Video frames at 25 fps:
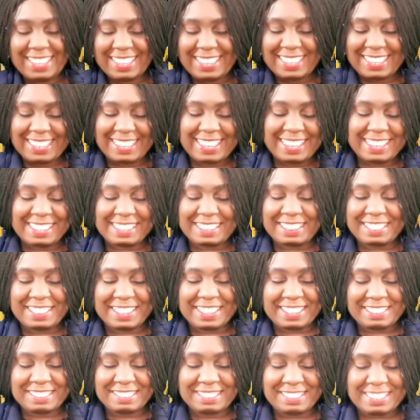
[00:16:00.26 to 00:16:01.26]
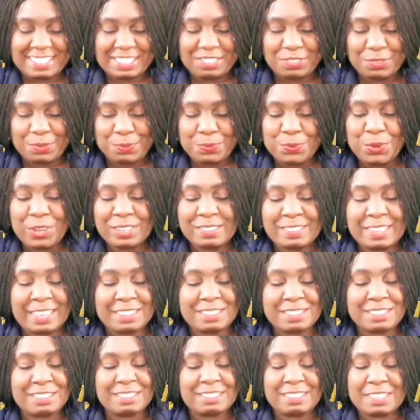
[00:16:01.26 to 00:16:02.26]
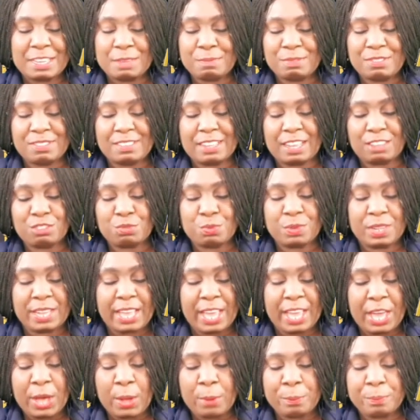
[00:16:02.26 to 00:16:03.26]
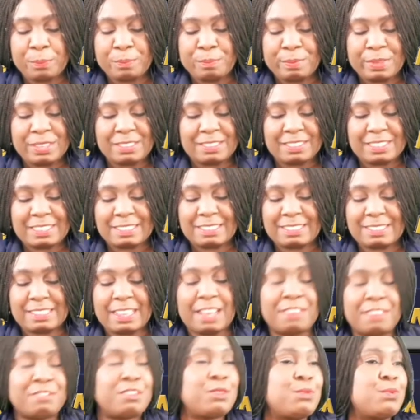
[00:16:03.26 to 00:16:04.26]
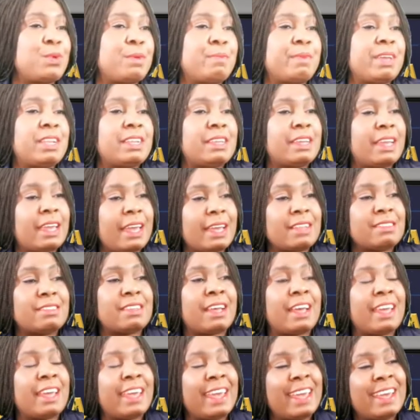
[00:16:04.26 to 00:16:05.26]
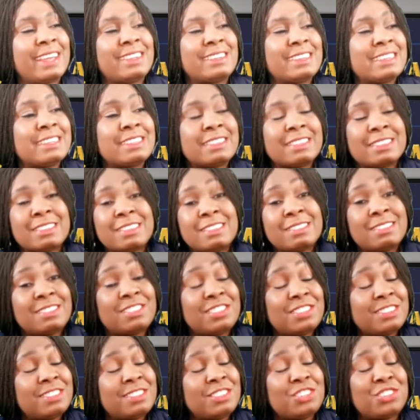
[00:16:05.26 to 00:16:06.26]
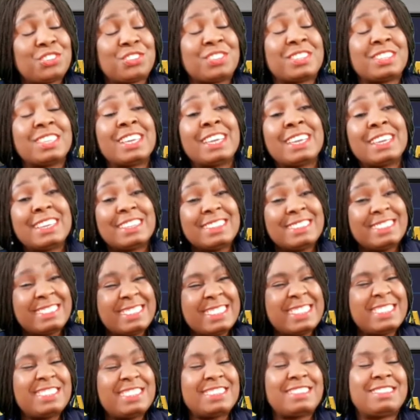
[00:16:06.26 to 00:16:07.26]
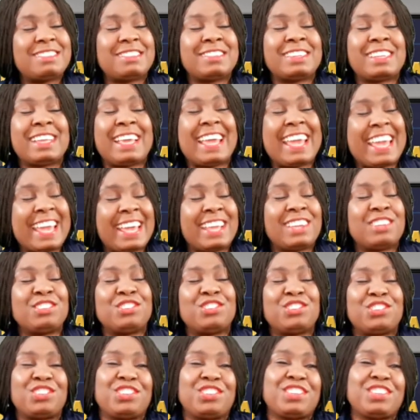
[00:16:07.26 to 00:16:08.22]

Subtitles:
Yeah, that's it. What are the tips that will help business savvy women get ahead in this digital age?